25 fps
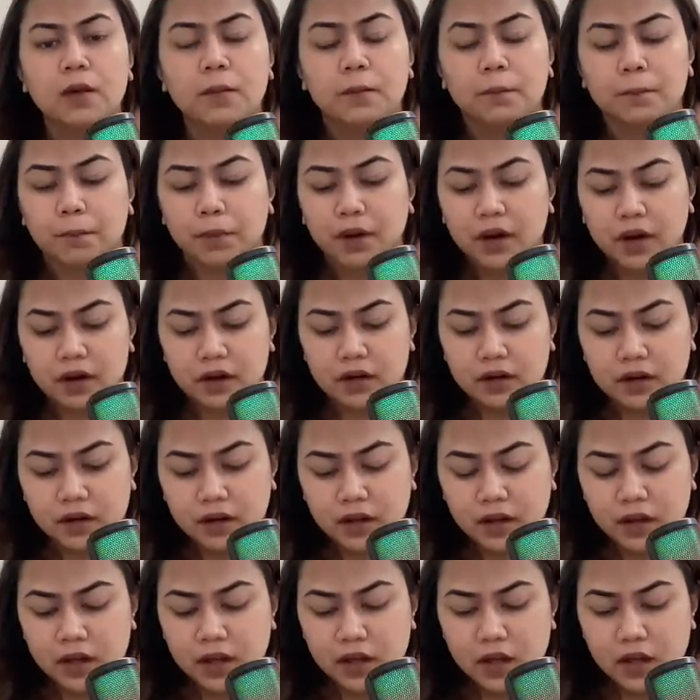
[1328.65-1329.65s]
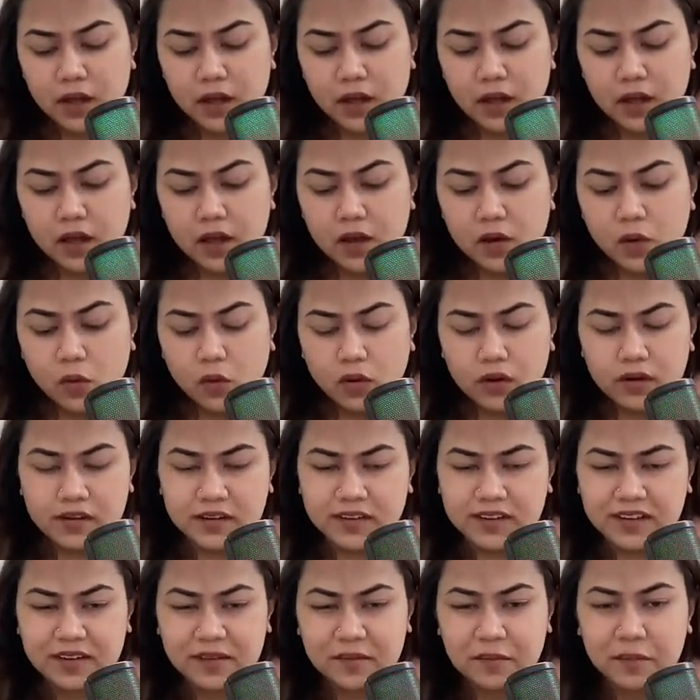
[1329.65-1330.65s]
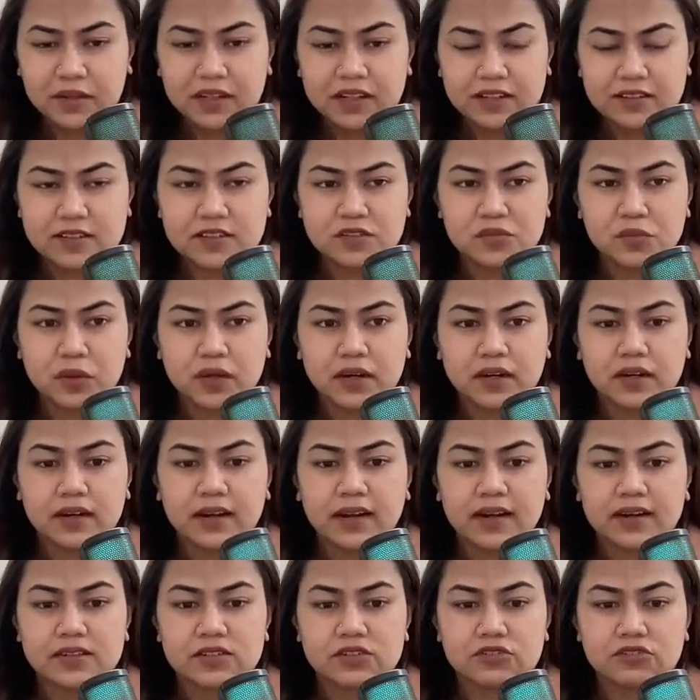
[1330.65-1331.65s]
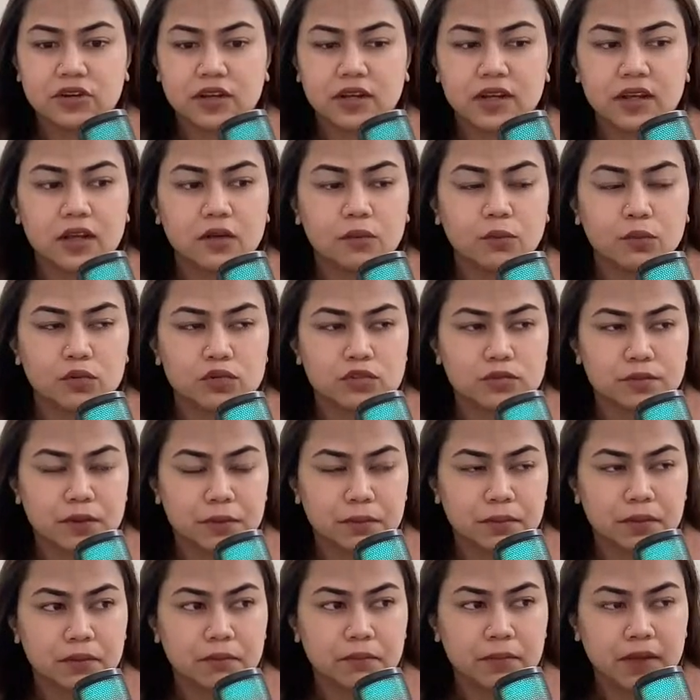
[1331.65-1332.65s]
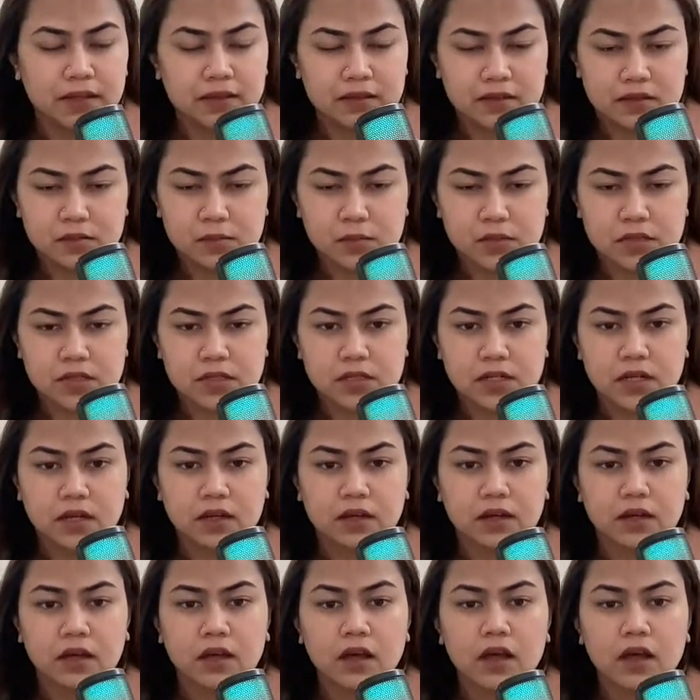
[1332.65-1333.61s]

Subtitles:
But this is where it gets tricky. Most people make this mistake.